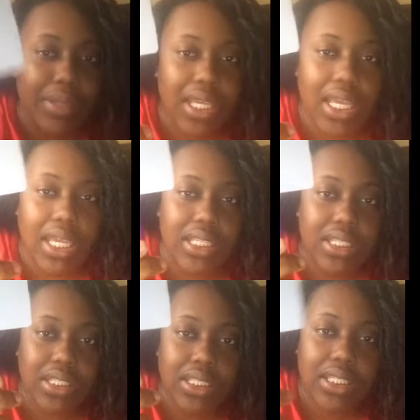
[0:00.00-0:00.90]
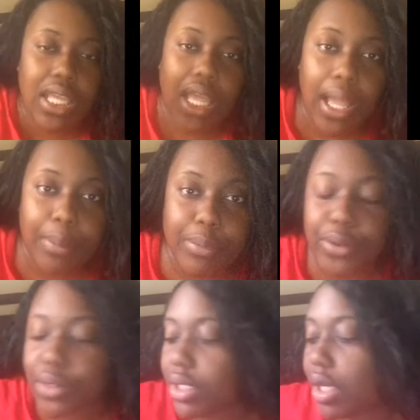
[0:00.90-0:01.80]
because I'm
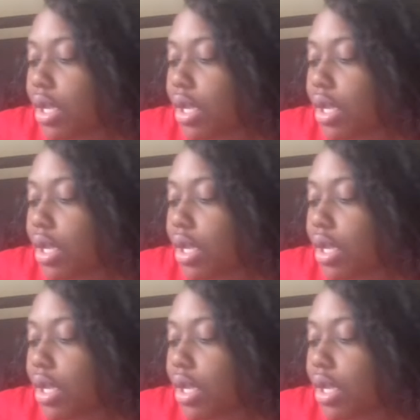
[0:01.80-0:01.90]
broke.